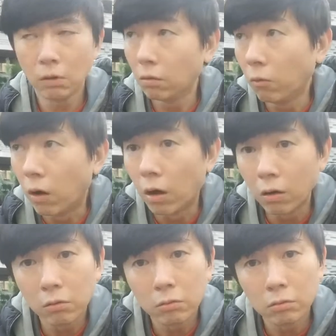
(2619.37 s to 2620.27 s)

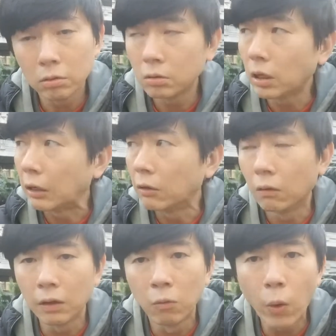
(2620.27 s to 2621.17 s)
Or I don't
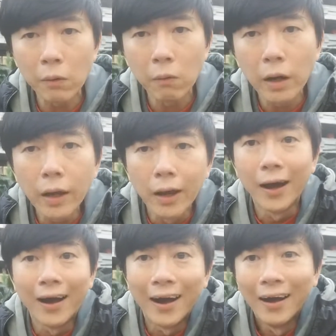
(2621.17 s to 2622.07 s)
know, in what way?
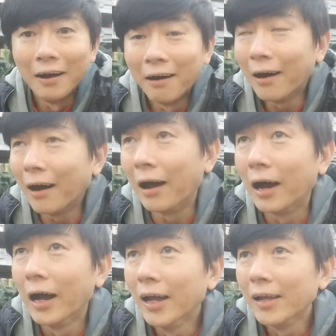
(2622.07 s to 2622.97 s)

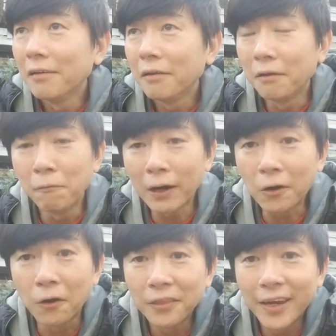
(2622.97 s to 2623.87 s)
In
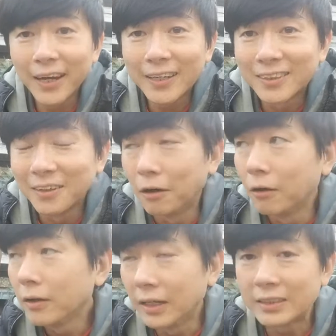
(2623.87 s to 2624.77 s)
what context? You
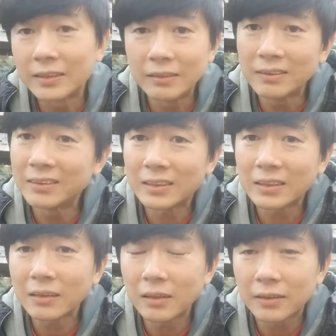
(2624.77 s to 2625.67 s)
know,
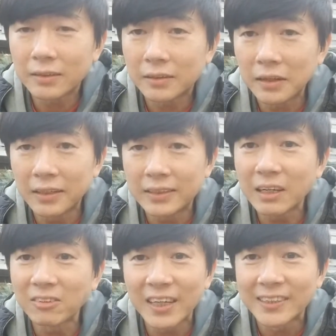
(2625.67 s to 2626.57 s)
it
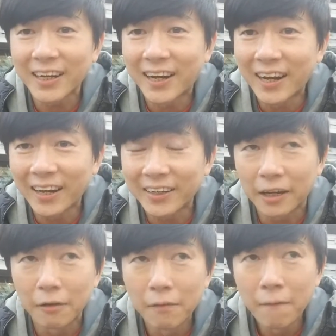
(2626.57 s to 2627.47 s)
sounds exactly like
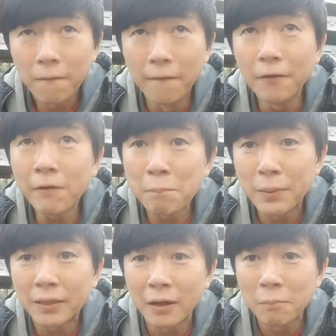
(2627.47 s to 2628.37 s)
that. You know what
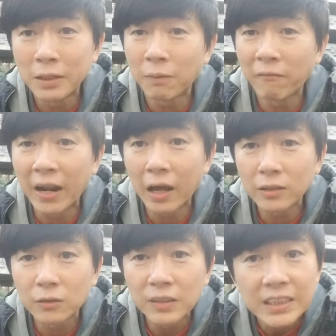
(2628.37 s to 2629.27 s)
bitter means, but when I
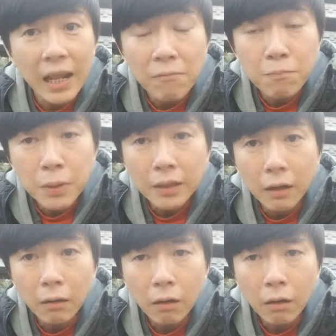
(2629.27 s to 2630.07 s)
ask you, is life bitter?